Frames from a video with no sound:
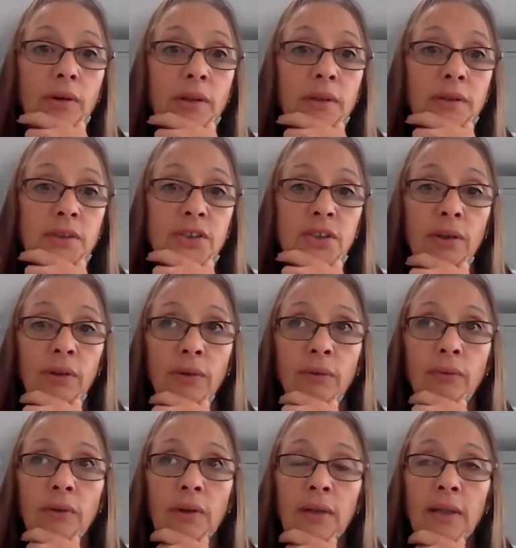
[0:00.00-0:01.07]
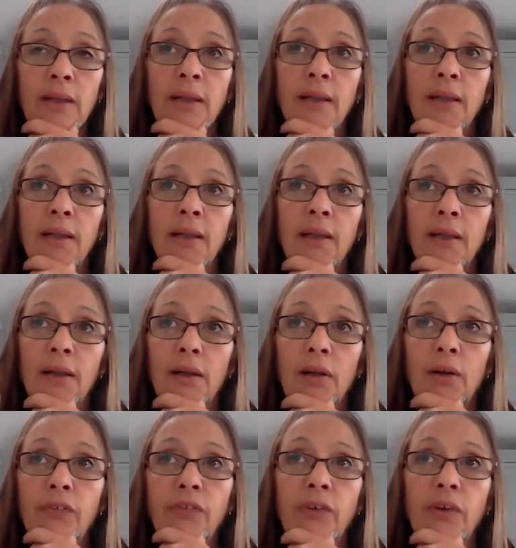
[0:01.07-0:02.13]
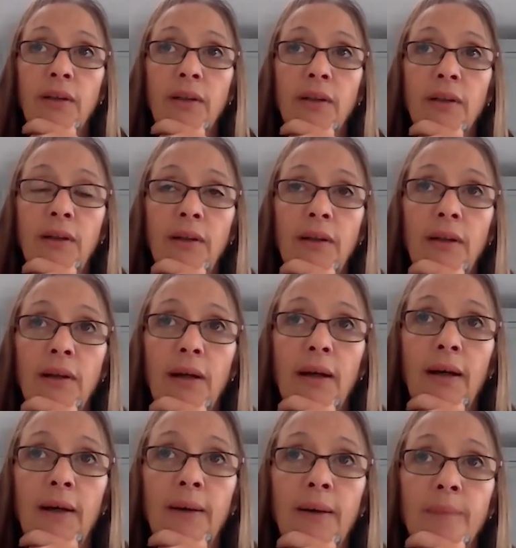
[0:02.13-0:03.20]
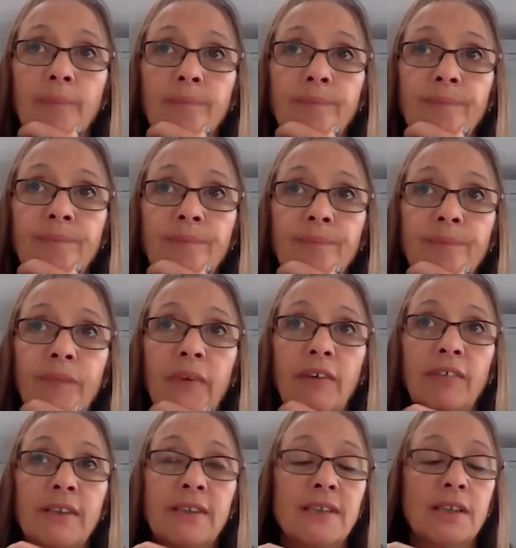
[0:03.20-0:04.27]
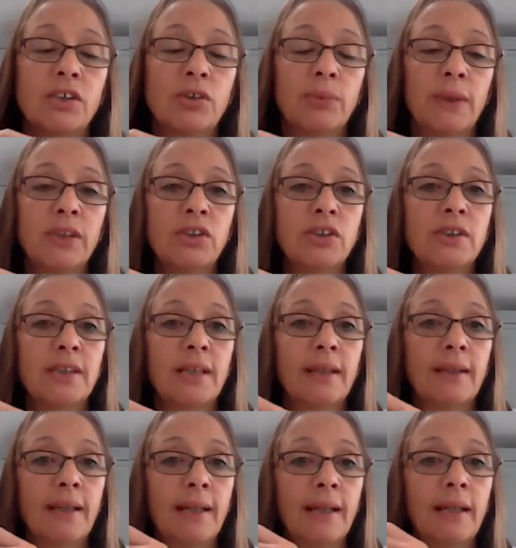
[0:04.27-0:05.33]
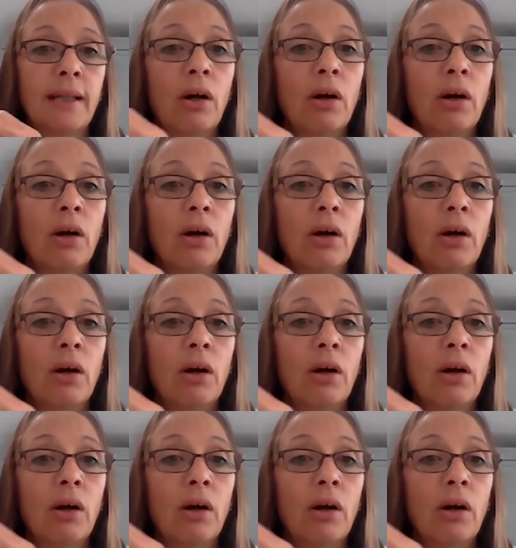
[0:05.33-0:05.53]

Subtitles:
And so often they're in situations that they